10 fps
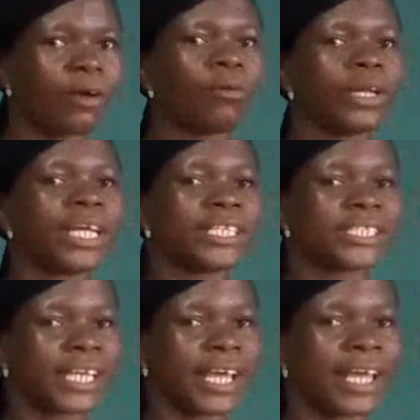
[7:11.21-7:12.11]

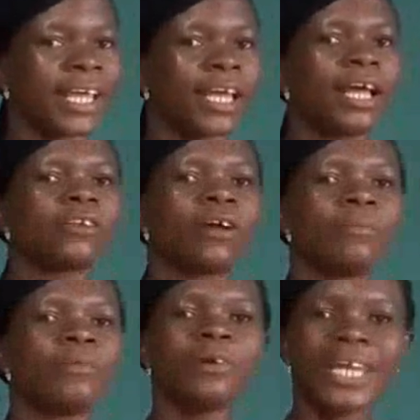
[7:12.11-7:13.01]
Wednesday,
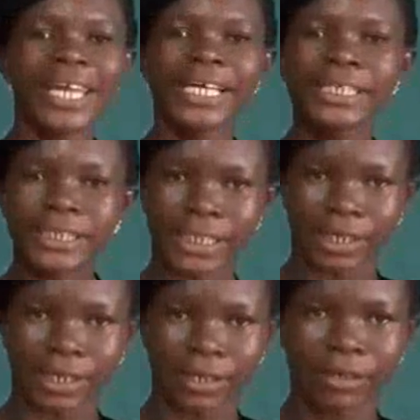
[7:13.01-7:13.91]

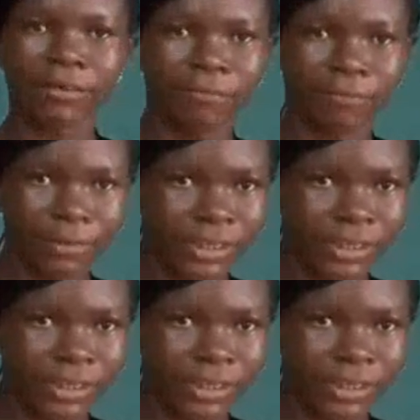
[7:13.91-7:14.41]
WED, full